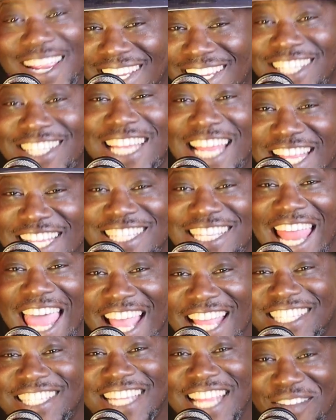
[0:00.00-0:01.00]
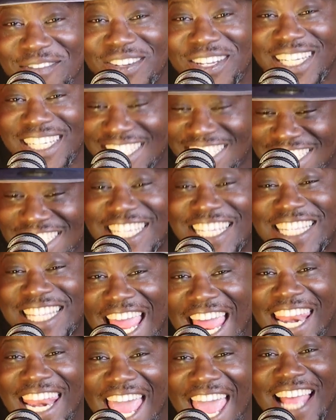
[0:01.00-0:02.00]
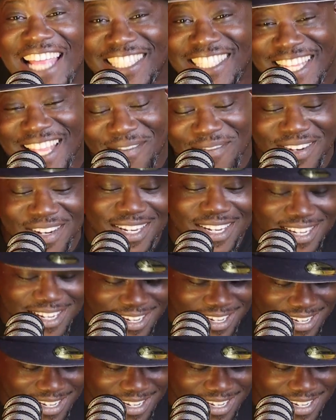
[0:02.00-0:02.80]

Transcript: I can get that last 70. Let's get that last 70.